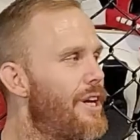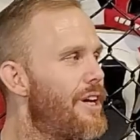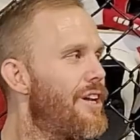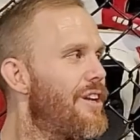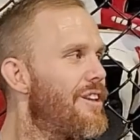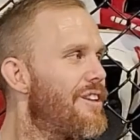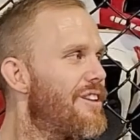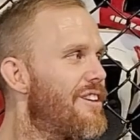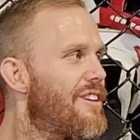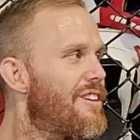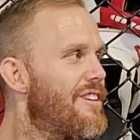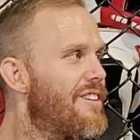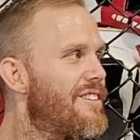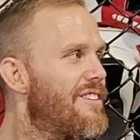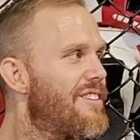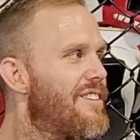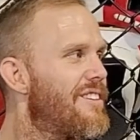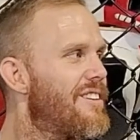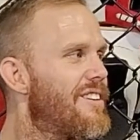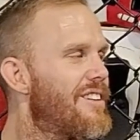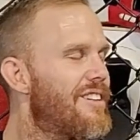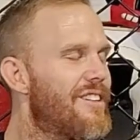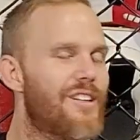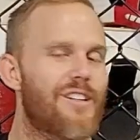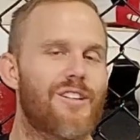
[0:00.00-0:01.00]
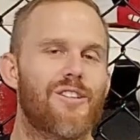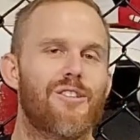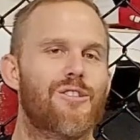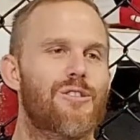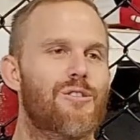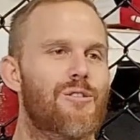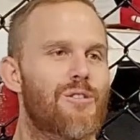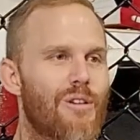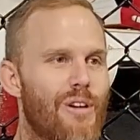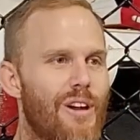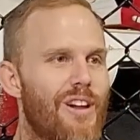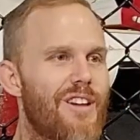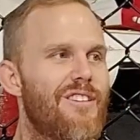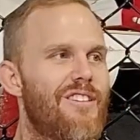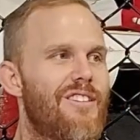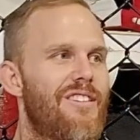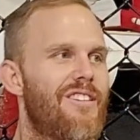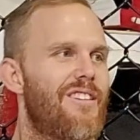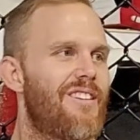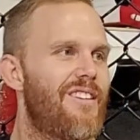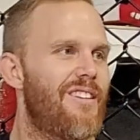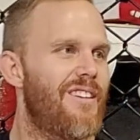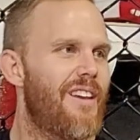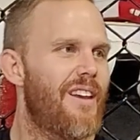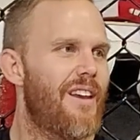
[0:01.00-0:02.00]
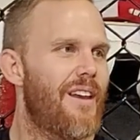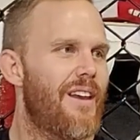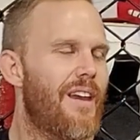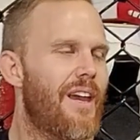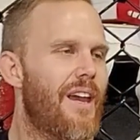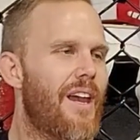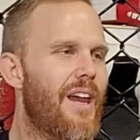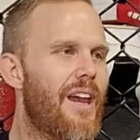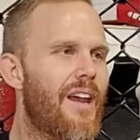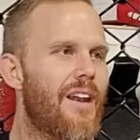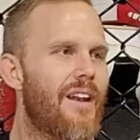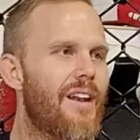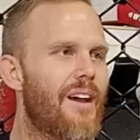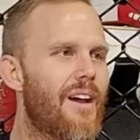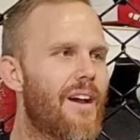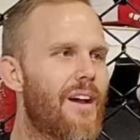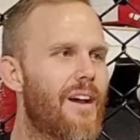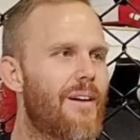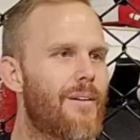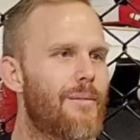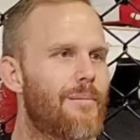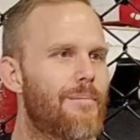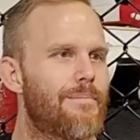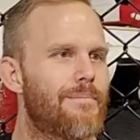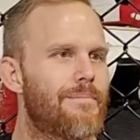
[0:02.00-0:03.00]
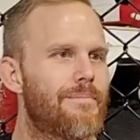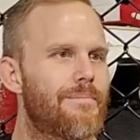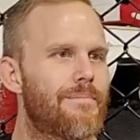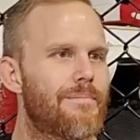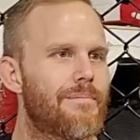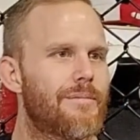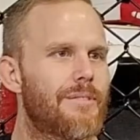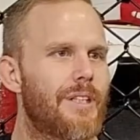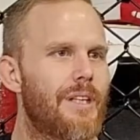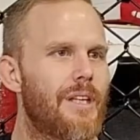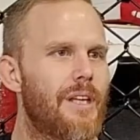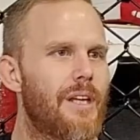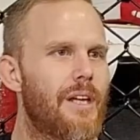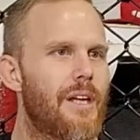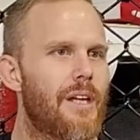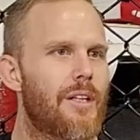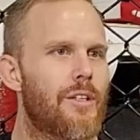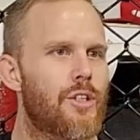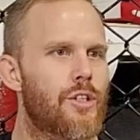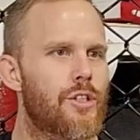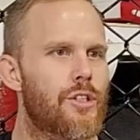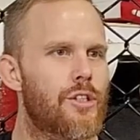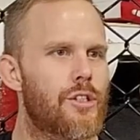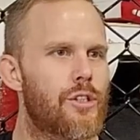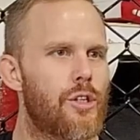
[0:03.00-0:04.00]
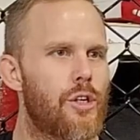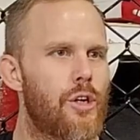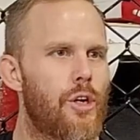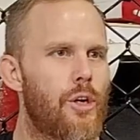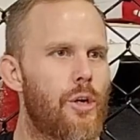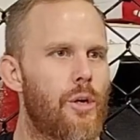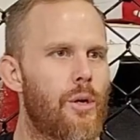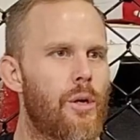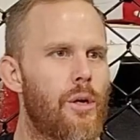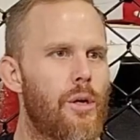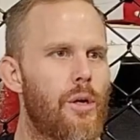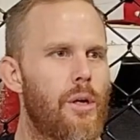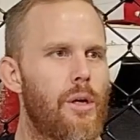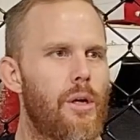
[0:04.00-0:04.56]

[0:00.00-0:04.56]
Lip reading: anything, and it's crazy. And just her